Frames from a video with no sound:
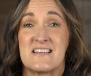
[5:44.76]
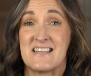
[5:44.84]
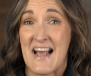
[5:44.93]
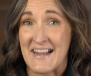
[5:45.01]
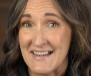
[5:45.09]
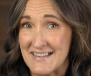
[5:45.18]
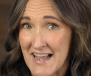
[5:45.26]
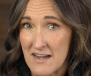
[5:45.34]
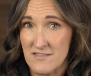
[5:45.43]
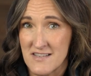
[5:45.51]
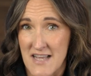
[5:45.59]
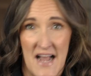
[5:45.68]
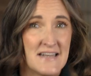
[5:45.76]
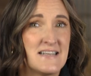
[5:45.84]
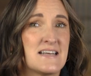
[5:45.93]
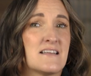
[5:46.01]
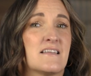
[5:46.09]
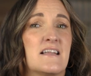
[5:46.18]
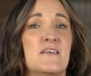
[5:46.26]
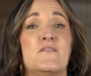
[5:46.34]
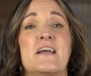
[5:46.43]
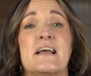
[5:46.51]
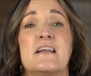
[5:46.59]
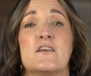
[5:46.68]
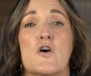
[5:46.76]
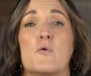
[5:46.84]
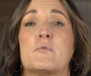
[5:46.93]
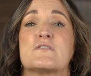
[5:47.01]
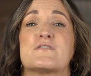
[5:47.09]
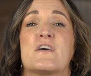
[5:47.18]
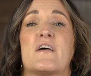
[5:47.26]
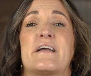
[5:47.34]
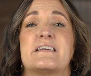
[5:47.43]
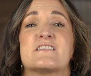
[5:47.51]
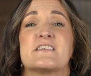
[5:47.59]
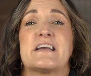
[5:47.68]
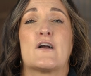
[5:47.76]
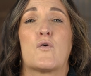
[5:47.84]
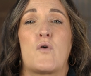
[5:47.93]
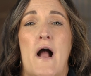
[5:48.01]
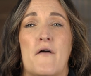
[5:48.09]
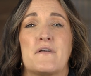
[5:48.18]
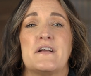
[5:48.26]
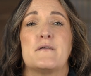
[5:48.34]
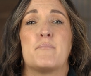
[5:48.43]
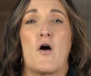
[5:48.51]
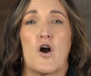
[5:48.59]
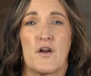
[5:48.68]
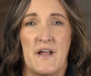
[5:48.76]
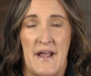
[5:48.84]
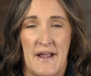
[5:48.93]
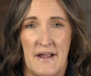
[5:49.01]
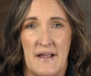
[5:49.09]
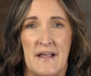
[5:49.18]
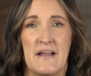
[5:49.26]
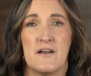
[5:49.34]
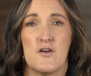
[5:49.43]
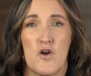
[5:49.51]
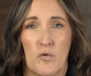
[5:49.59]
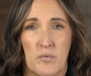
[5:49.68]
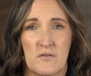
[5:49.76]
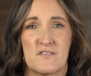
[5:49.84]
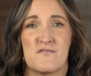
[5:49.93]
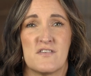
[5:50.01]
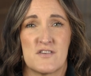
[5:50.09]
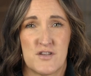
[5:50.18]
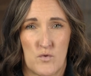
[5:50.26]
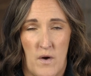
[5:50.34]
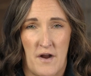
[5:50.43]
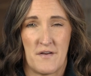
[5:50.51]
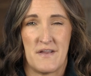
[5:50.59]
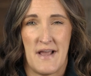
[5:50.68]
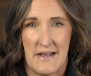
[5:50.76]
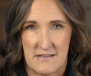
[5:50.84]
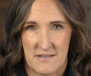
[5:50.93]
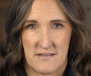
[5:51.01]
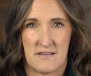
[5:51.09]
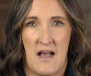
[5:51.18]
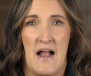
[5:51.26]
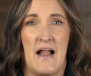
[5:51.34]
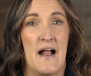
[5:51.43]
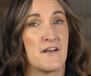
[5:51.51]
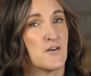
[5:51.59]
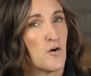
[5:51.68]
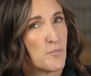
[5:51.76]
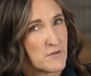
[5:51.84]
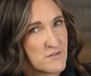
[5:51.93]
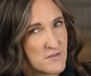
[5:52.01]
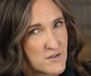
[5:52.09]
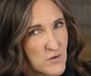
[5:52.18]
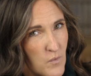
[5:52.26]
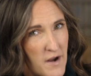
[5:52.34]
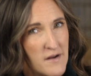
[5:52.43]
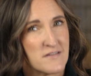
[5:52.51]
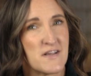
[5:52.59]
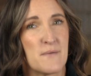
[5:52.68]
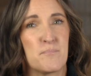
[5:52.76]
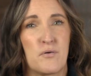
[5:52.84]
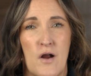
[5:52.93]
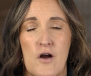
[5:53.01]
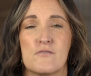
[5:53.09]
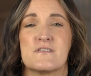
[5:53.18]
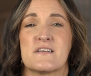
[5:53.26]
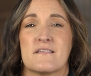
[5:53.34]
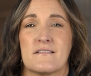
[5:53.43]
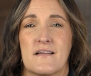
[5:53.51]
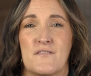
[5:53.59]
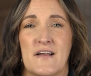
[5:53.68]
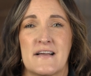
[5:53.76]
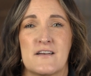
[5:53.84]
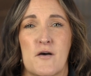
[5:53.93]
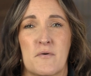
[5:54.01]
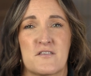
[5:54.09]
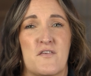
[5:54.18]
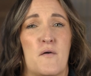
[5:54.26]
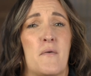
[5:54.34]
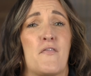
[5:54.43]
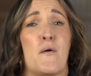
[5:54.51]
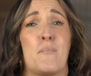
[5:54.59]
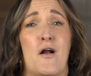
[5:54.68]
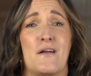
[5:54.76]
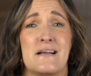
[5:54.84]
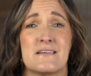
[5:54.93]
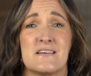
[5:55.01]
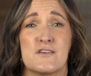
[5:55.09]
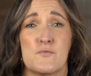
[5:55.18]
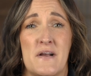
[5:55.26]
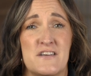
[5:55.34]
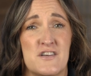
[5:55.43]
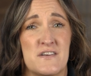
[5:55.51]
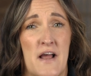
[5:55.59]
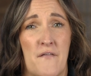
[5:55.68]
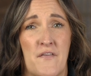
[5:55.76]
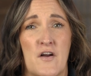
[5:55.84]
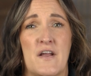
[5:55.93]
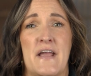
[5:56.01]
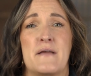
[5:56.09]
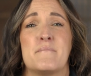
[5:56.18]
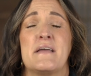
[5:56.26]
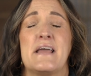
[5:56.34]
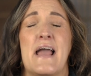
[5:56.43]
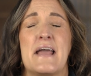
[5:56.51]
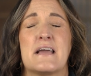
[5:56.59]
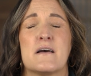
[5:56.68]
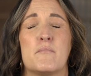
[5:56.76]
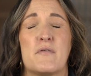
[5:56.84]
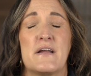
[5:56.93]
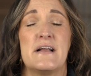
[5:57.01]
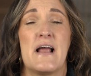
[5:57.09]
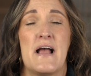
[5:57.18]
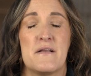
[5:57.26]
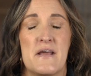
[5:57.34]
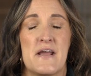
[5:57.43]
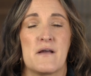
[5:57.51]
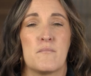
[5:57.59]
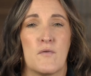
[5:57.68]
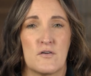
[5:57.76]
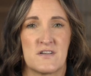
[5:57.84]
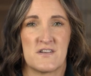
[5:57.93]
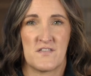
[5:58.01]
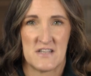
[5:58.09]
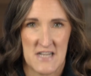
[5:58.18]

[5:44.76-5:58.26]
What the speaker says: second downside to living in Noblesville is the crowded parking in Noblesville Square. Yes, I had Noblesville Square as a pro to the living in Noblesville, but the parking situation down there can be a complete headache most of the